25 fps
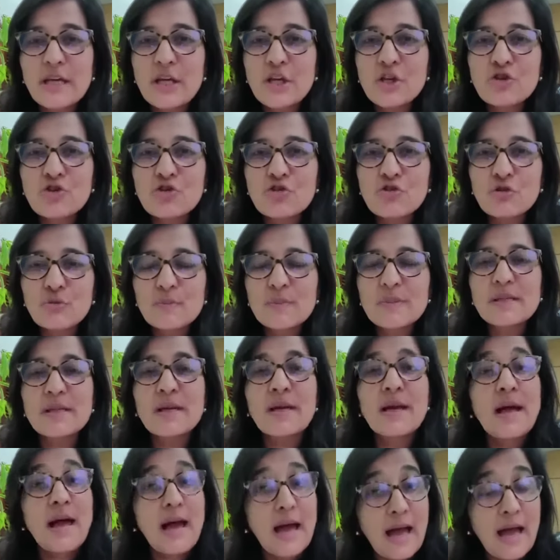age groups
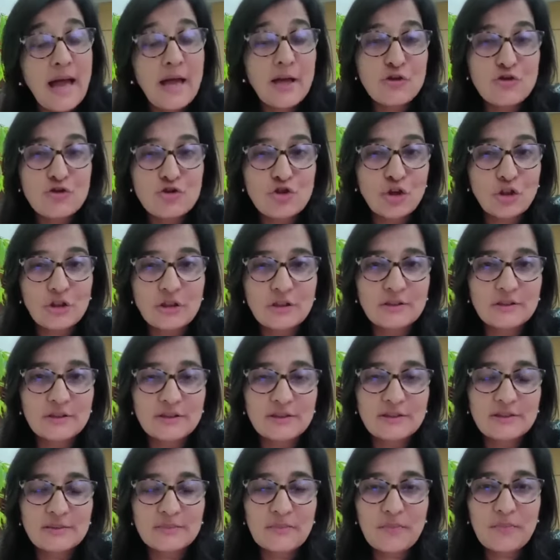and
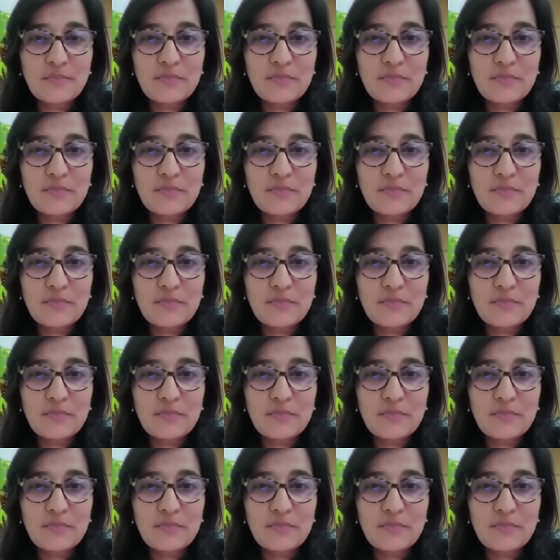genres.